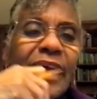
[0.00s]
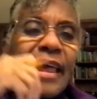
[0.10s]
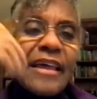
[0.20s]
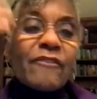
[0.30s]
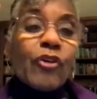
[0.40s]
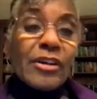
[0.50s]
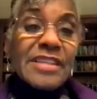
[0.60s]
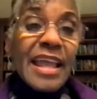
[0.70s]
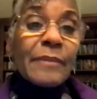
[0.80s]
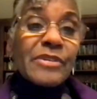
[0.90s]
of course,
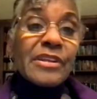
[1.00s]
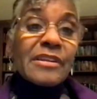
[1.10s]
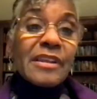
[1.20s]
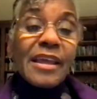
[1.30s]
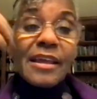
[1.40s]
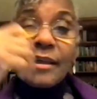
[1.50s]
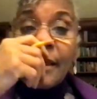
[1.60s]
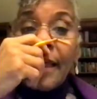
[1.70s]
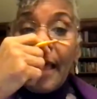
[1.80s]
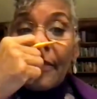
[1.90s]
Hampton,
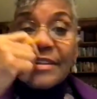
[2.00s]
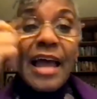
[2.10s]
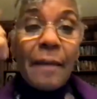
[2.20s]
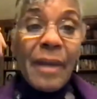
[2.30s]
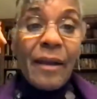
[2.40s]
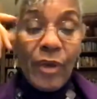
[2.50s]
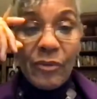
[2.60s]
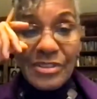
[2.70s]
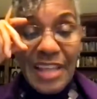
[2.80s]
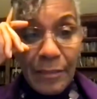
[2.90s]
at the time I went,
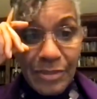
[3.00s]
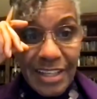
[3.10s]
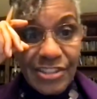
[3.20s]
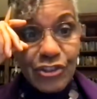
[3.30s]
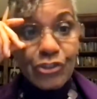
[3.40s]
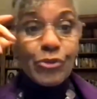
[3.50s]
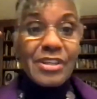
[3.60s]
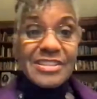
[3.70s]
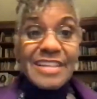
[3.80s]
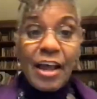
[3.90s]
was Hampton Institute,
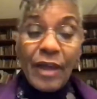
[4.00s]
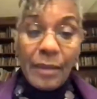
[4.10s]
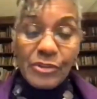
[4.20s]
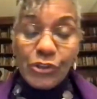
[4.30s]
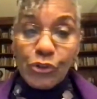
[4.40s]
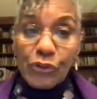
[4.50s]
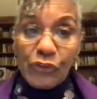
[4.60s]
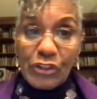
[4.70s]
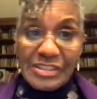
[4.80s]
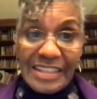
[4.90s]
it's now Hampton
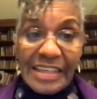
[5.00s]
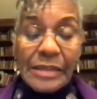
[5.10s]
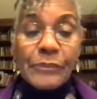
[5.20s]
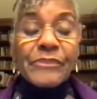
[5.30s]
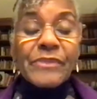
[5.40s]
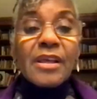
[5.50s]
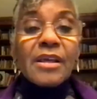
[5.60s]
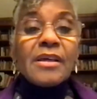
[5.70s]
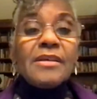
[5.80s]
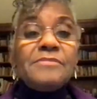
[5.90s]
University.
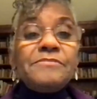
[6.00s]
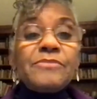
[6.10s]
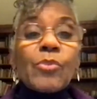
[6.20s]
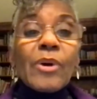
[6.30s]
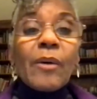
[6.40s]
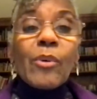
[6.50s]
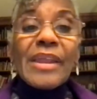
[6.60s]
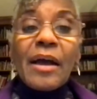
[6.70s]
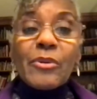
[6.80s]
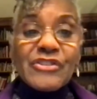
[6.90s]
When
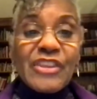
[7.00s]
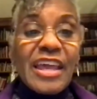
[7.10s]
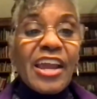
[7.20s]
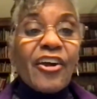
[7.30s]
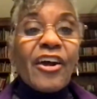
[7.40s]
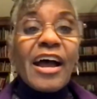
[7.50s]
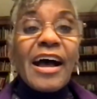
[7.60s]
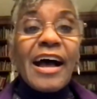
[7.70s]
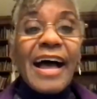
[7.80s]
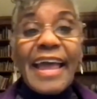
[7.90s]
I was there,
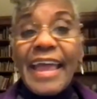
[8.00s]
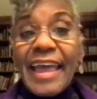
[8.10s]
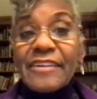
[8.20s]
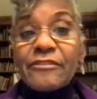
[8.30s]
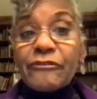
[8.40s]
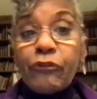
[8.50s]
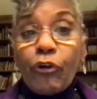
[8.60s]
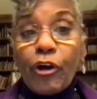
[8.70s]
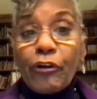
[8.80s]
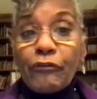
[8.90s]
I had
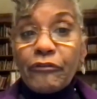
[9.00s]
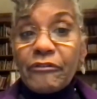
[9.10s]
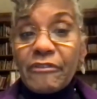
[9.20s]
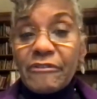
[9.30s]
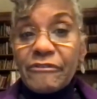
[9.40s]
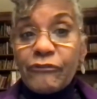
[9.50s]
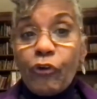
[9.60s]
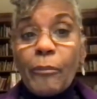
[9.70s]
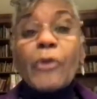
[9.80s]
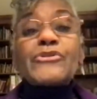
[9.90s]
for
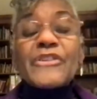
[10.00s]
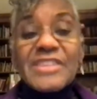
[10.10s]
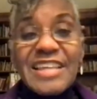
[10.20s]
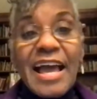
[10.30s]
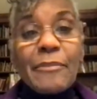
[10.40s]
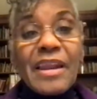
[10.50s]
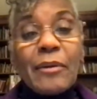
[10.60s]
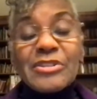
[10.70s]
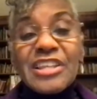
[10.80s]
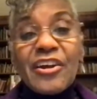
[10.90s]
most of the time that I
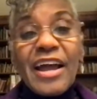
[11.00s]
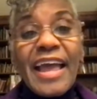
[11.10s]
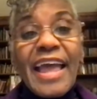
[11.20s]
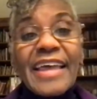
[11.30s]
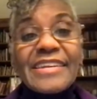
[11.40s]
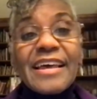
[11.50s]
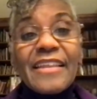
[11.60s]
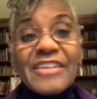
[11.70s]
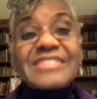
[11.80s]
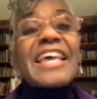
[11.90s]
was there, I had
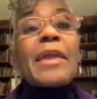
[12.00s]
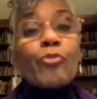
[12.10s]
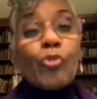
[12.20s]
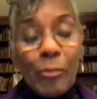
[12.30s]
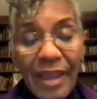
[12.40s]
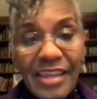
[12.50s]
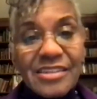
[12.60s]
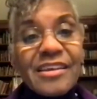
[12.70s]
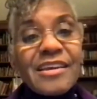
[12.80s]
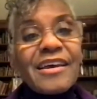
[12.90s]
the same roommate.
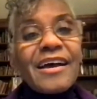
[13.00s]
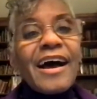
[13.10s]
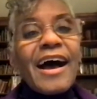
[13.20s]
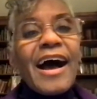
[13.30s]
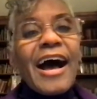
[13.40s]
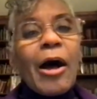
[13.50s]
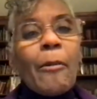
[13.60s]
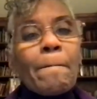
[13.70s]
But